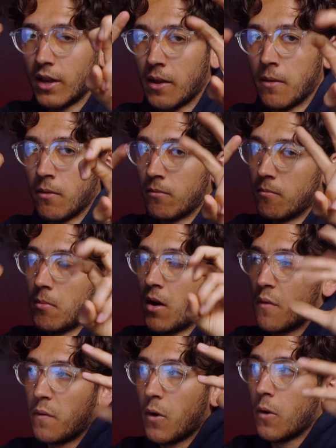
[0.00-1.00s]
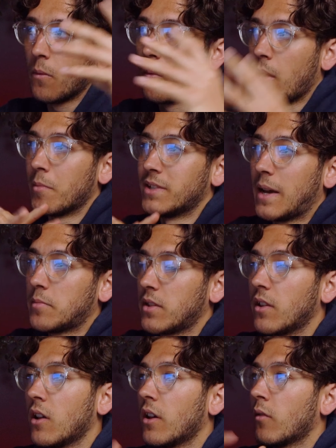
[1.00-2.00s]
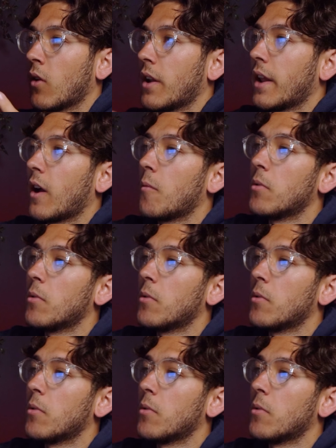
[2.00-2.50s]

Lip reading: in my photo, but I'm adapting the light right now.